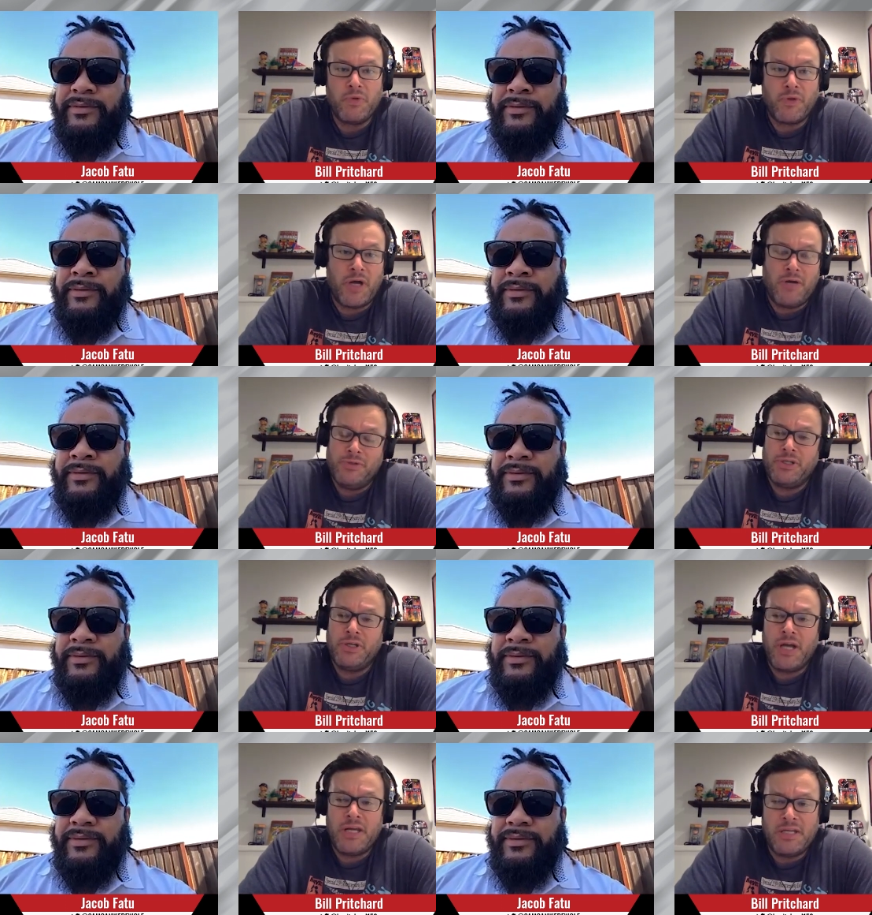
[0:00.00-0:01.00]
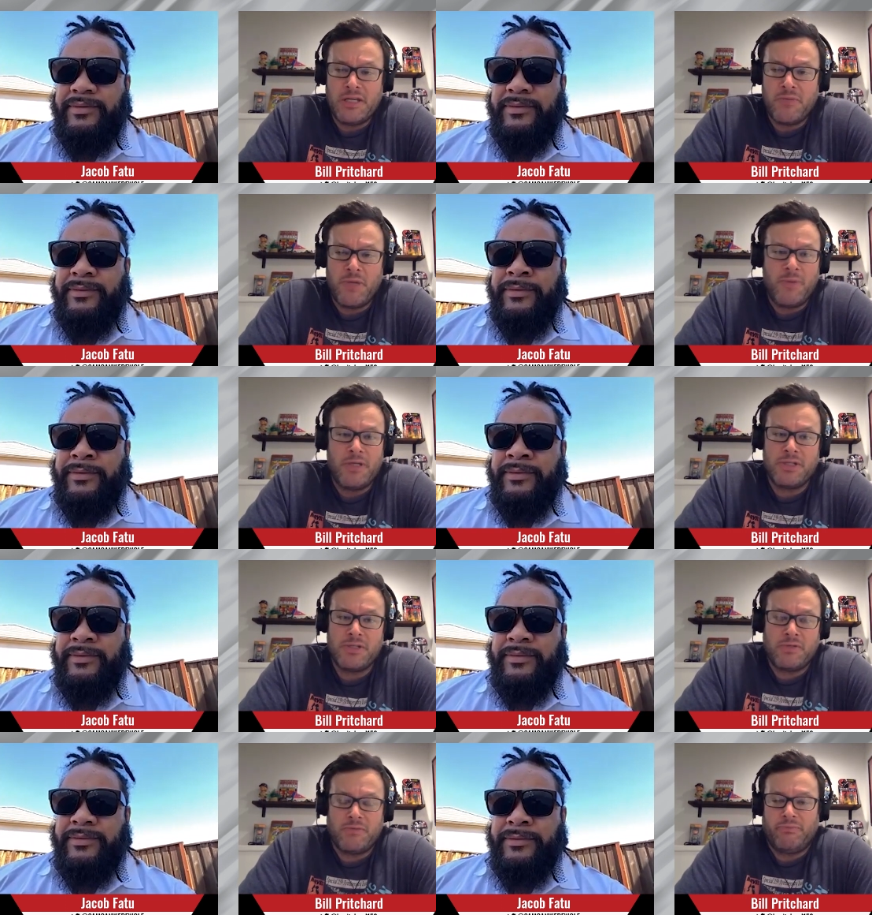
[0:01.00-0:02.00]
Speaker 1: you thought was a good idea? Maybe it
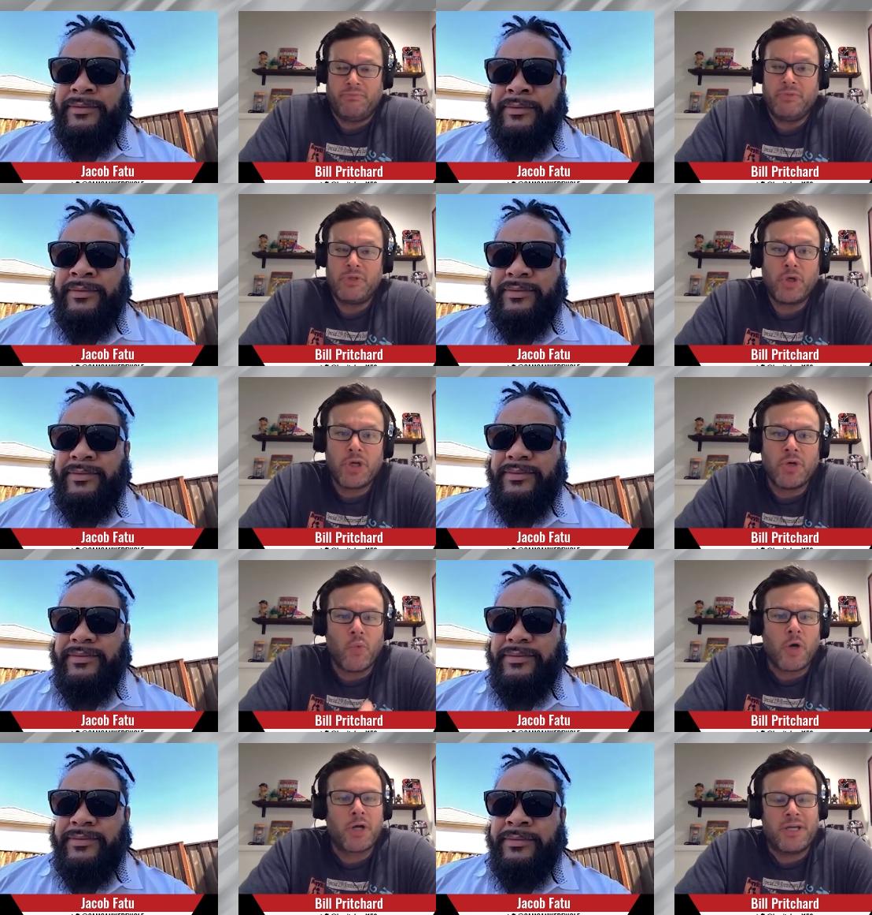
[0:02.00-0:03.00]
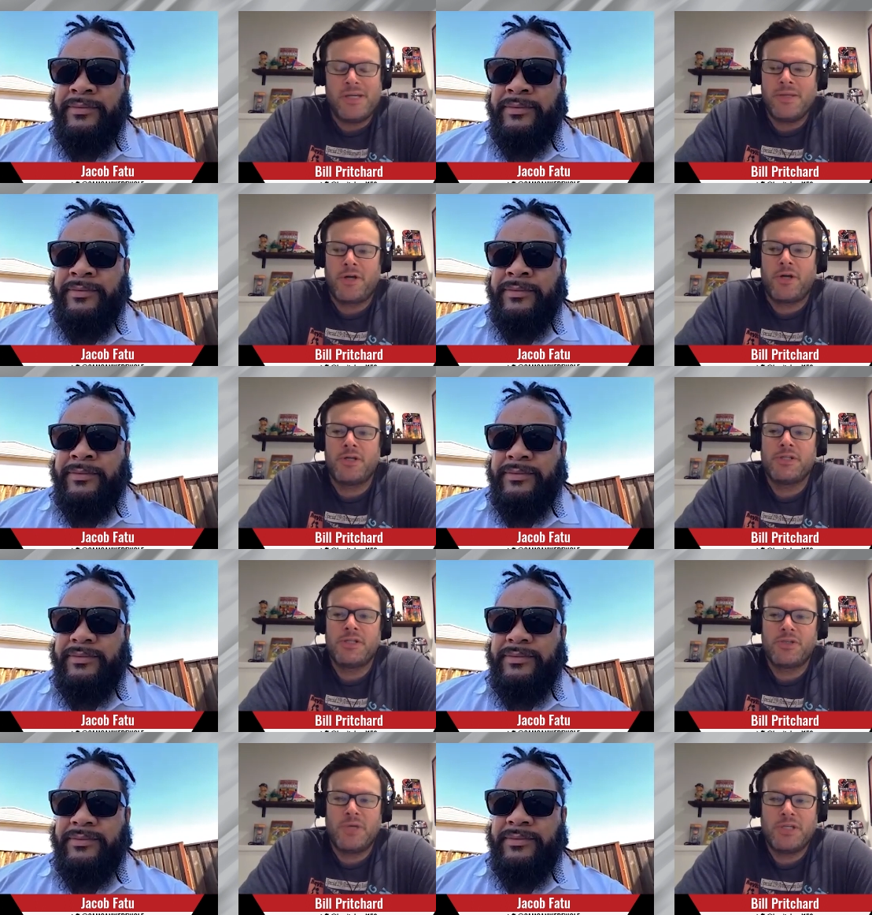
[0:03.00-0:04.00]
just couldn't work in the current
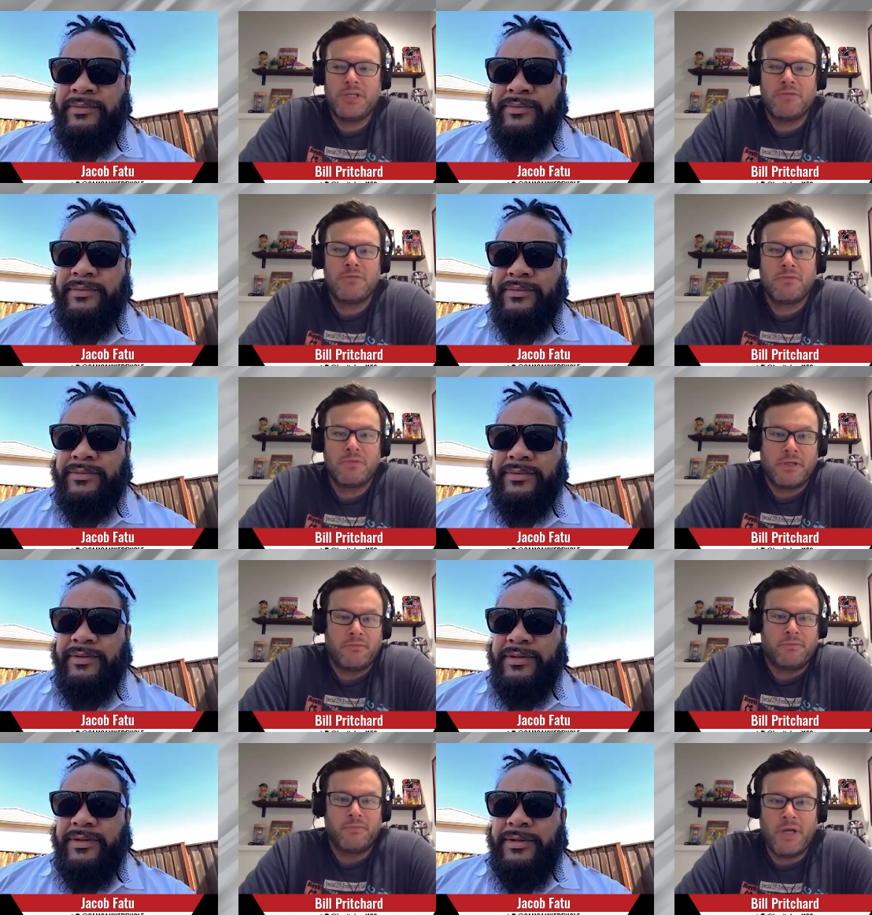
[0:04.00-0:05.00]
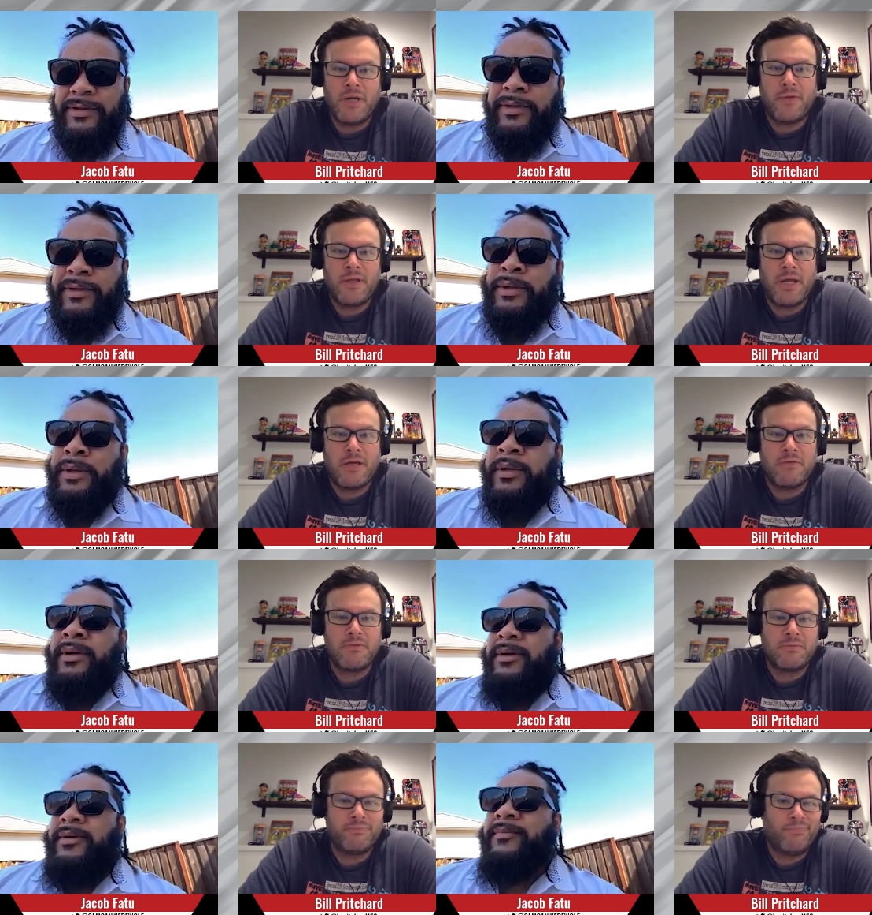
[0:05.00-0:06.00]
situation. Like anything that
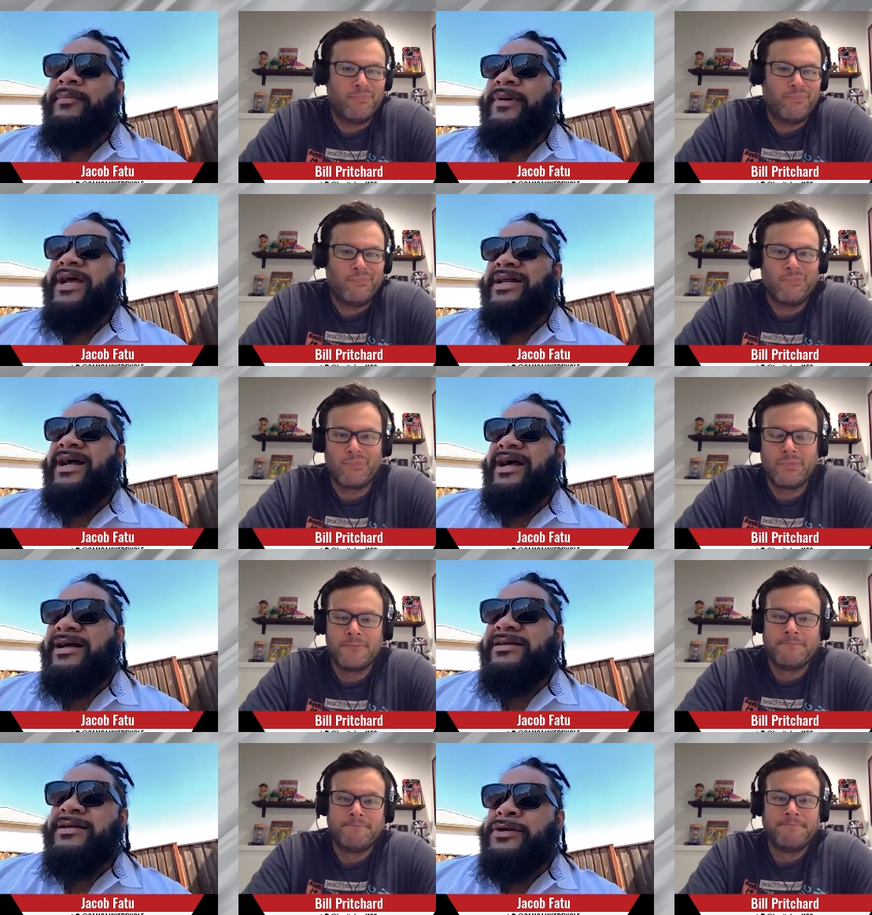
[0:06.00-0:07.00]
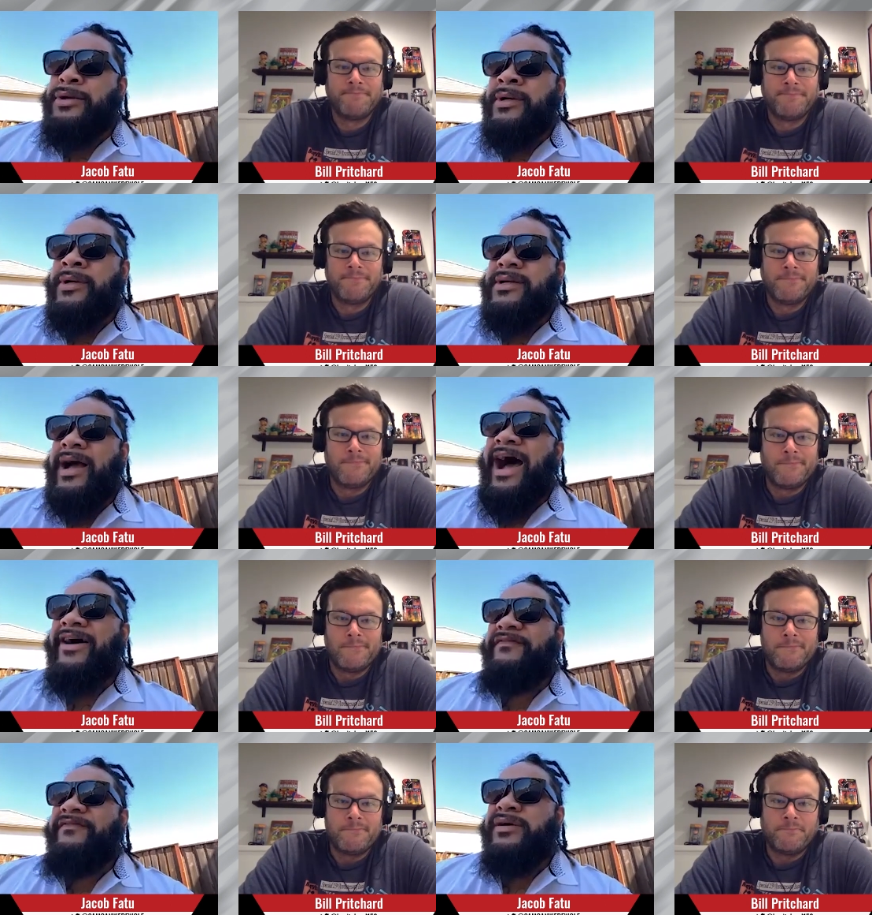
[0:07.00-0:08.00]
Speaker 2: man, I I
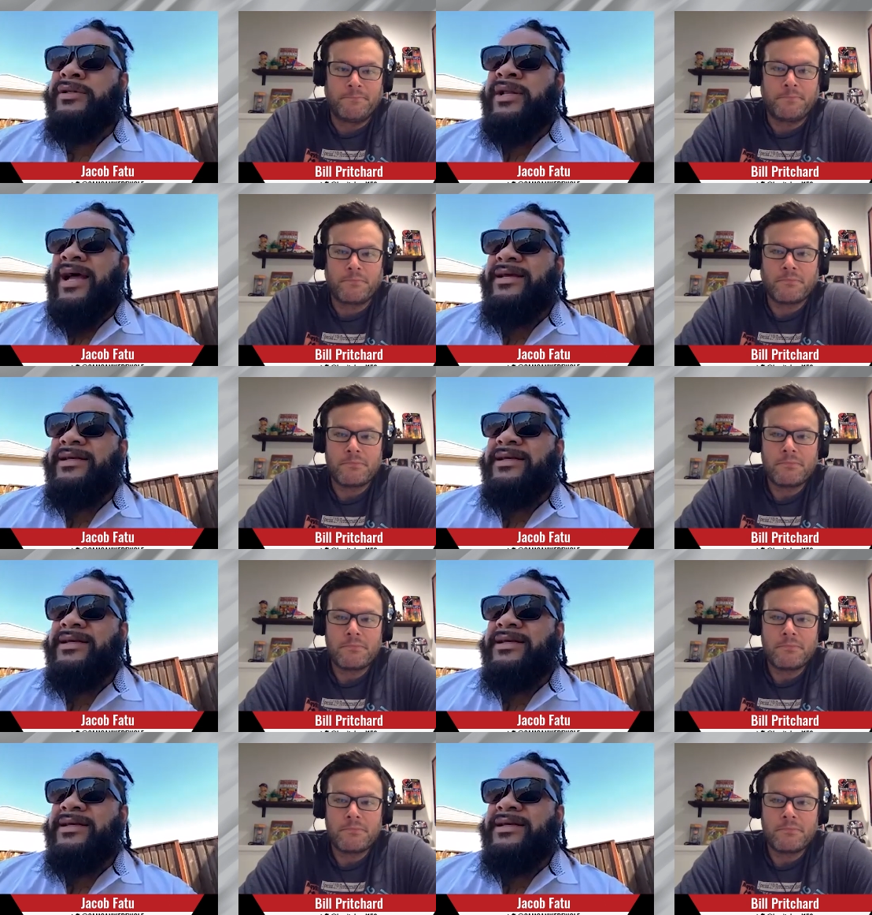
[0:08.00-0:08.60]
felt like